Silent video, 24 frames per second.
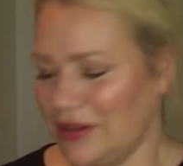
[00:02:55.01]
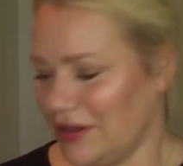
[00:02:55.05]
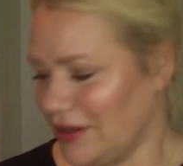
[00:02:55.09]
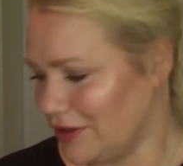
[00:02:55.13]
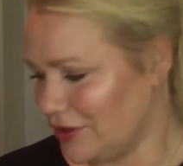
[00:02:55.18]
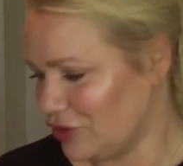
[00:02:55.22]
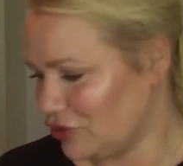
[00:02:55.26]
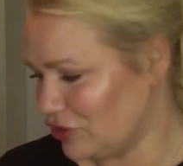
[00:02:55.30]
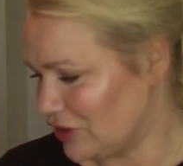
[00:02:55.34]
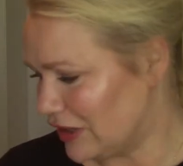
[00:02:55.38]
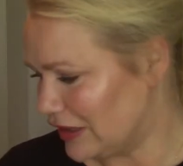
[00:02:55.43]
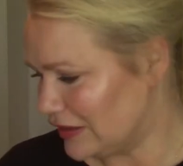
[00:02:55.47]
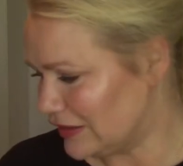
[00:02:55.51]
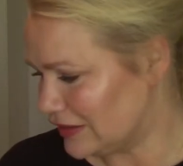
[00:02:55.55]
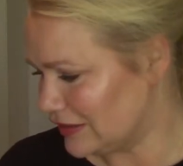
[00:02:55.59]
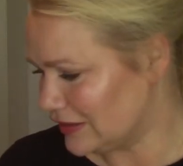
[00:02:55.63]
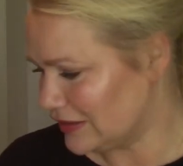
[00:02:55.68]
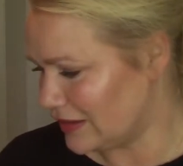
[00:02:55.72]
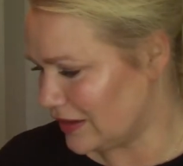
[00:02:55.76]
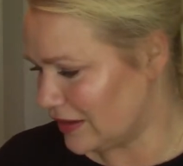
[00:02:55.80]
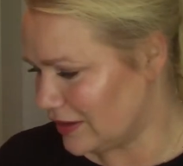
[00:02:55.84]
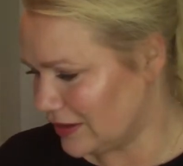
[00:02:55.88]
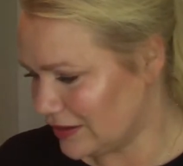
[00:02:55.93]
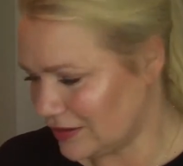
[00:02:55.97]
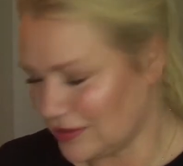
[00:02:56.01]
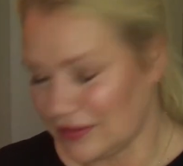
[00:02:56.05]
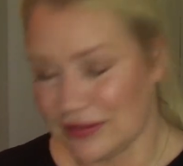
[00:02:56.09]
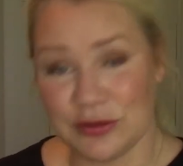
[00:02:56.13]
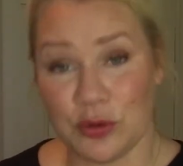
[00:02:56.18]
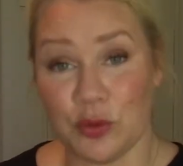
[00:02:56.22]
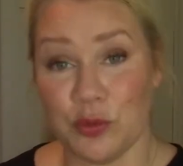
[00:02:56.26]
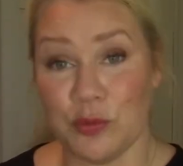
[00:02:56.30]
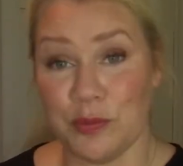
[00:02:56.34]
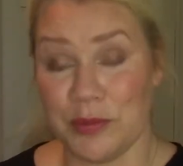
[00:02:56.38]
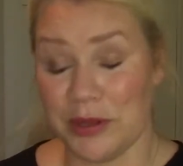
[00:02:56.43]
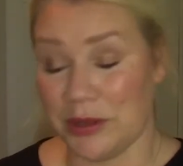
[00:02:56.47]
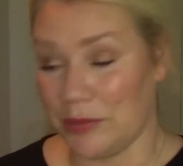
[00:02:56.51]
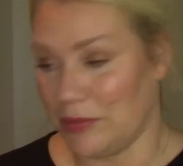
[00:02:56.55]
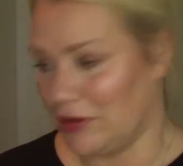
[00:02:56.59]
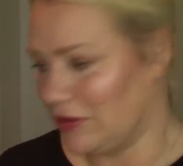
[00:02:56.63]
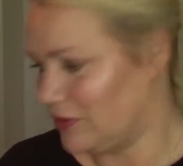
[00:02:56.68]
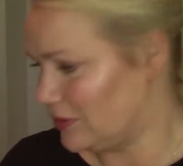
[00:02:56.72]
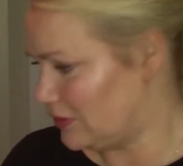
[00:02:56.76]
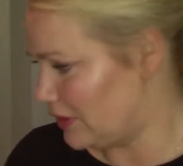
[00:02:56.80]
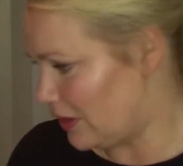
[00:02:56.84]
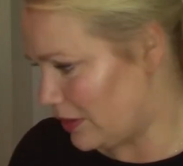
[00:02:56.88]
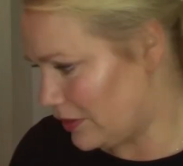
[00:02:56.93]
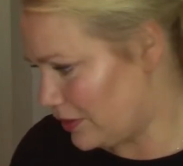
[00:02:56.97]
shades that is so pigmented,
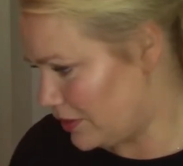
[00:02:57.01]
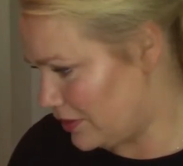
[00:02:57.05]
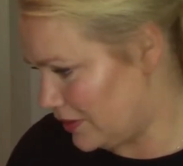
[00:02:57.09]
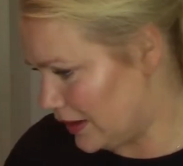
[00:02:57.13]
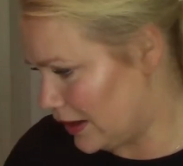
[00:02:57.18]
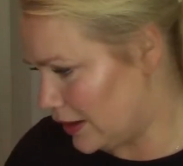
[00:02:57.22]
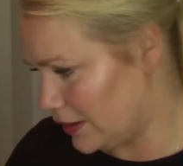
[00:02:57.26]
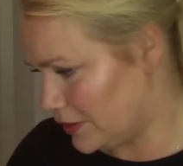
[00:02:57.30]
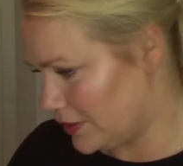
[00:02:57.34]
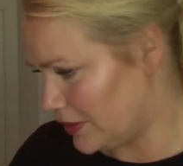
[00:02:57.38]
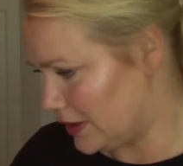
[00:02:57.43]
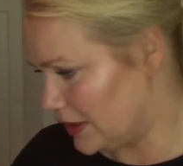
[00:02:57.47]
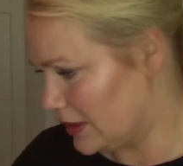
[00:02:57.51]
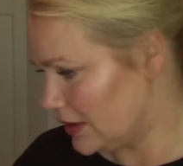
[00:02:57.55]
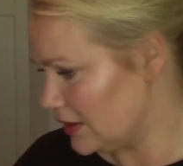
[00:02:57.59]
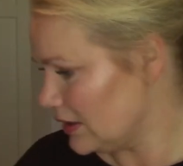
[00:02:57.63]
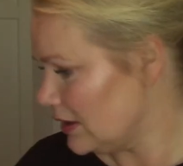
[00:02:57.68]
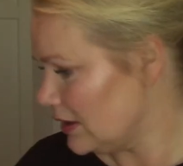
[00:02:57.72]
I think.